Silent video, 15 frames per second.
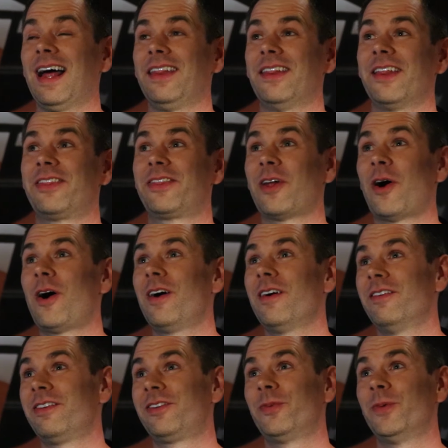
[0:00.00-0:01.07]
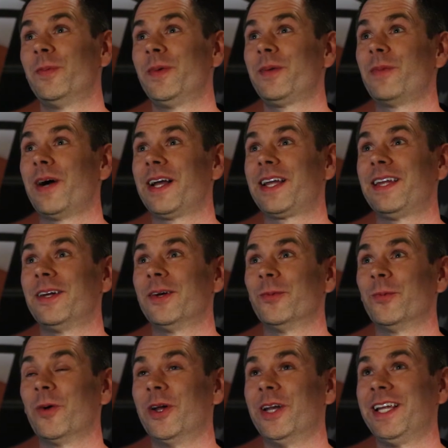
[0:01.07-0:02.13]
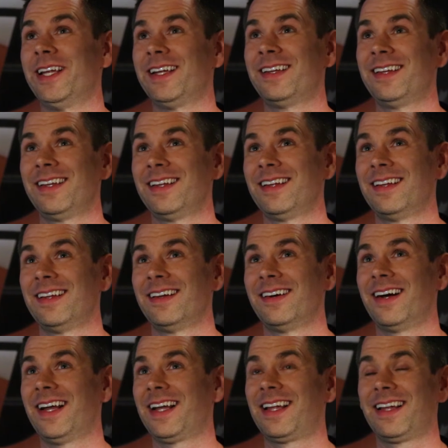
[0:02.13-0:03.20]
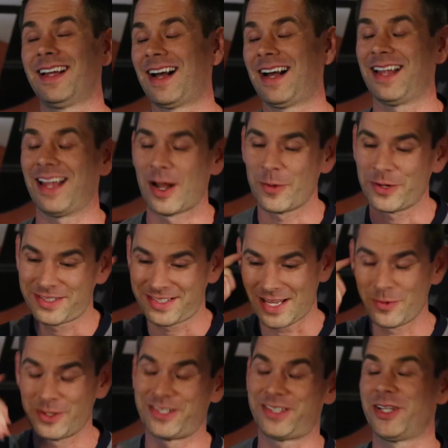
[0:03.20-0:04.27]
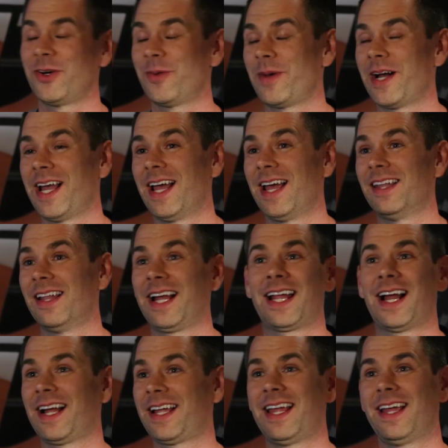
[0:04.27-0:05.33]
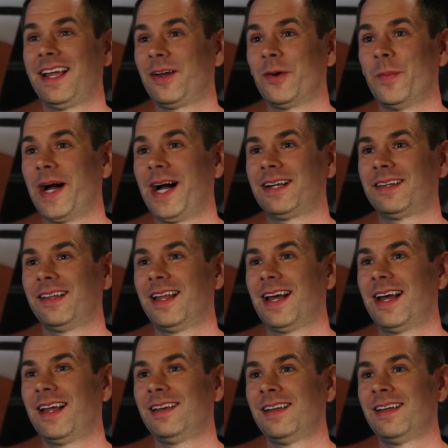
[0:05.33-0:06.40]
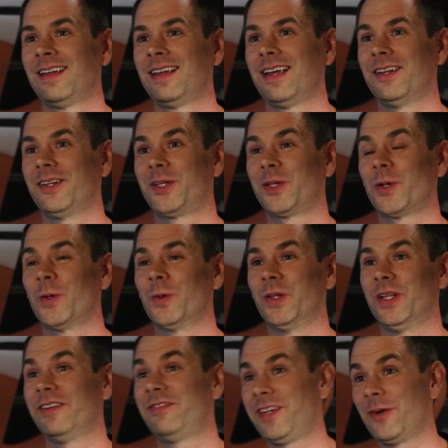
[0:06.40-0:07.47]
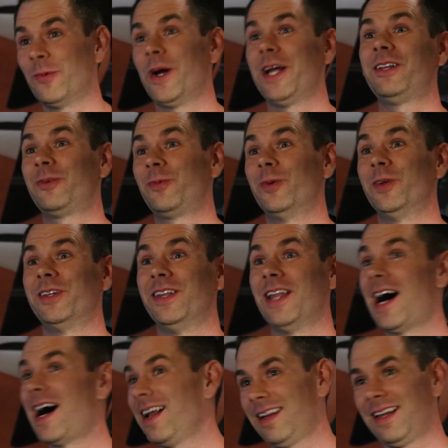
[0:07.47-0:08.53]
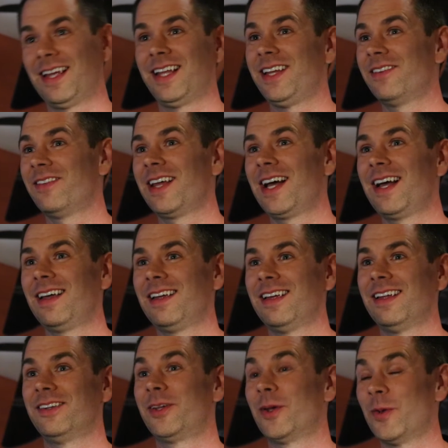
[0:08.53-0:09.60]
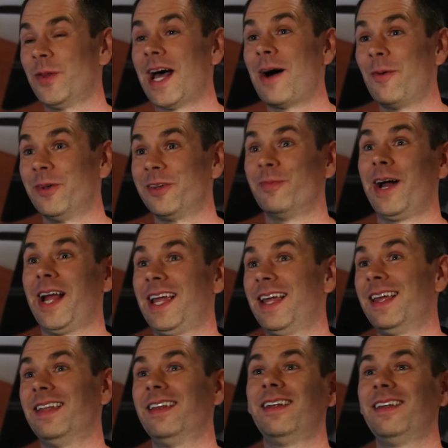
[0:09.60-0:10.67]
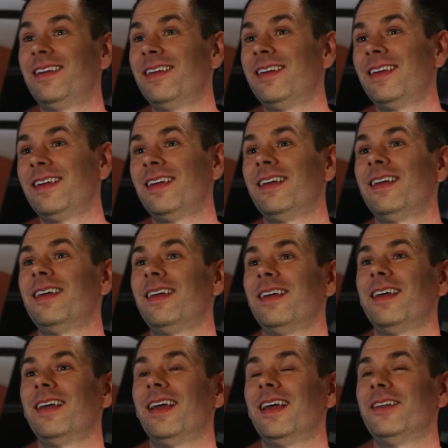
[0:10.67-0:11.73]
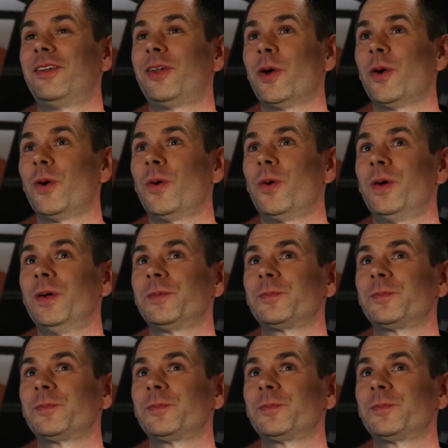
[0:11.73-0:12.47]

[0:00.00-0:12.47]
the thought of swimming, biking, and running, like it was still in my head, like I can't go back to that. And so lifting weights was not any of that. And so that was my end. And so